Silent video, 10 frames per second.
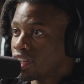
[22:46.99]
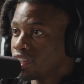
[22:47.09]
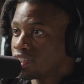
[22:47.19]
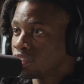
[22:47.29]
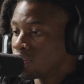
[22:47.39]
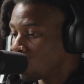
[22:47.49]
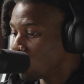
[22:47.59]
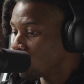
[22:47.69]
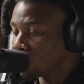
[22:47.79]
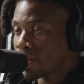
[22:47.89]
Like the
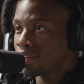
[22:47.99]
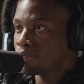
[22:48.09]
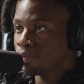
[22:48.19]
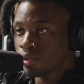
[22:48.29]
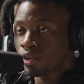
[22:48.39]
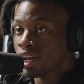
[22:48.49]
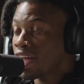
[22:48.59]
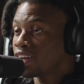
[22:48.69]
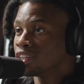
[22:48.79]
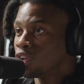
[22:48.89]
whole, like, me when I
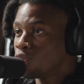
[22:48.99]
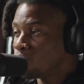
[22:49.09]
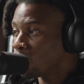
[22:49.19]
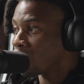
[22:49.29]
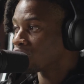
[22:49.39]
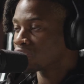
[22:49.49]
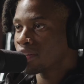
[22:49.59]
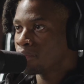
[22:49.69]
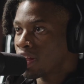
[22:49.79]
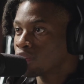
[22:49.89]
had the low boy, I was
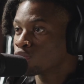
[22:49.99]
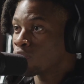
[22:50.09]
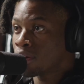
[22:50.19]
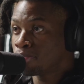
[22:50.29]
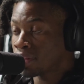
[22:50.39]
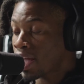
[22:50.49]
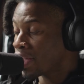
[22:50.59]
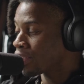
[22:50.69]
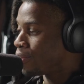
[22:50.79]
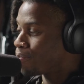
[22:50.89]
like, man, I was wearing
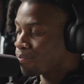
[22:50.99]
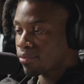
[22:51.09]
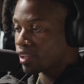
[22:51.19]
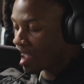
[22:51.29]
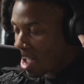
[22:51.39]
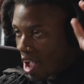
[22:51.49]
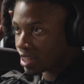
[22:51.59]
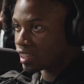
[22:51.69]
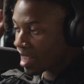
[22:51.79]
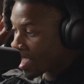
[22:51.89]
black. I
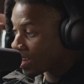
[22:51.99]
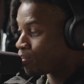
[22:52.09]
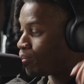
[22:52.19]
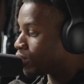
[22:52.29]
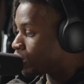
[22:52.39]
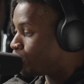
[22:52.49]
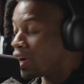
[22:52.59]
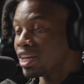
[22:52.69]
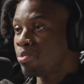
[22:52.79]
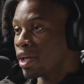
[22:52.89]
had a
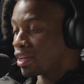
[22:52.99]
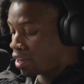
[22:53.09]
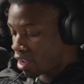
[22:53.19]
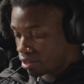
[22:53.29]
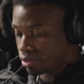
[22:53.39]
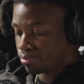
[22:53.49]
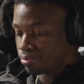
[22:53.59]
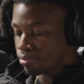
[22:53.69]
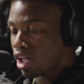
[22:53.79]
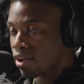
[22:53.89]
money bandana.
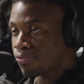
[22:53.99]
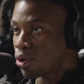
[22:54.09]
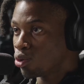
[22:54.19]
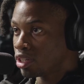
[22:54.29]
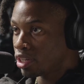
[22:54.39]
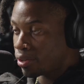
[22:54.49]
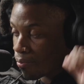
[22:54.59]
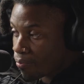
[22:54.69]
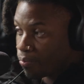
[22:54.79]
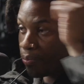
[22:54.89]
I folded it,
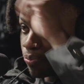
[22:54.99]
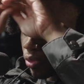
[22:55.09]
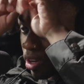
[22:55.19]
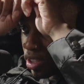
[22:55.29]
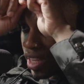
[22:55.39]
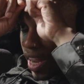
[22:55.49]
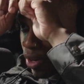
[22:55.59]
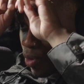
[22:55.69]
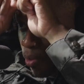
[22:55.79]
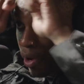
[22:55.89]
tied it
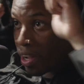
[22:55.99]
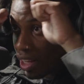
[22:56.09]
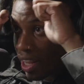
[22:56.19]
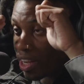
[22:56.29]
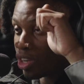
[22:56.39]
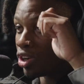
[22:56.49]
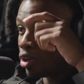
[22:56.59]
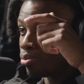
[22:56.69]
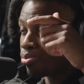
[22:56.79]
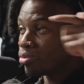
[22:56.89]
around my head like
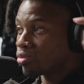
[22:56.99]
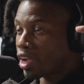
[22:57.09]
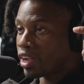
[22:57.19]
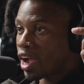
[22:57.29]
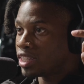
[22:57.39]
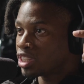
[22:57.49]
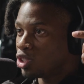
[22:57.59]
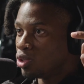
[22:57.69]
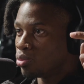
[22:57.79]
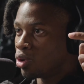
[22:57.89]
Ice
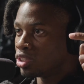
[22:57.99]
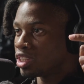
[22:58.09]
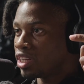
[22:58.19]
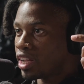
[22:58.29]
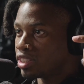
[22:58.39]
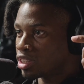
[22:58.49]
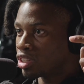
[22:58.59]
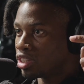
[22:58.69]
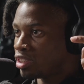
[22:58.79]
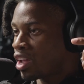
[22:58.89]
Cube on Today Is a
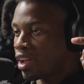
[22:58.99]
Good Day.